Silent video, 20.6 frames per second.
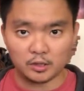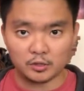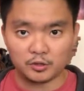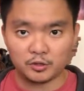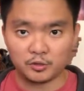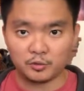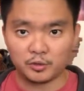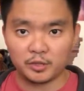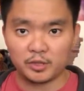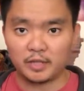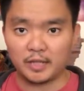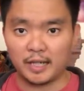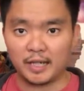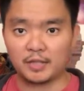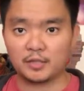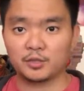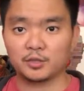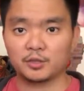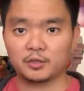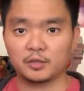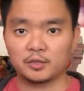screen
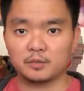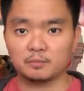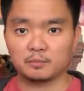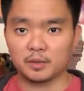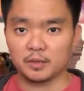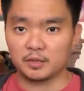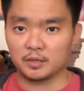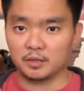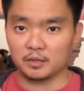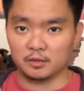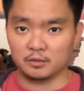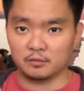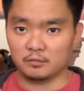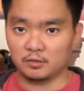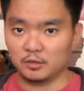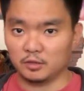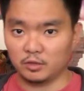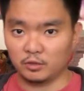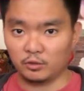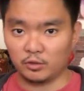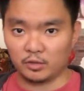accurate, but
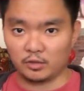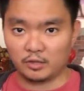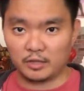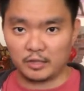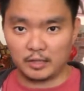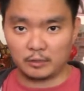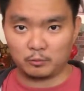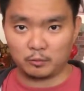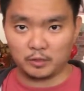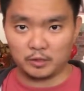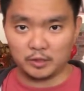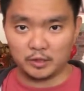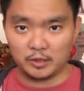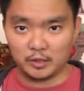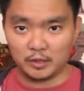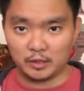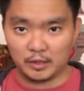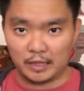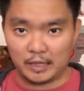look at that one.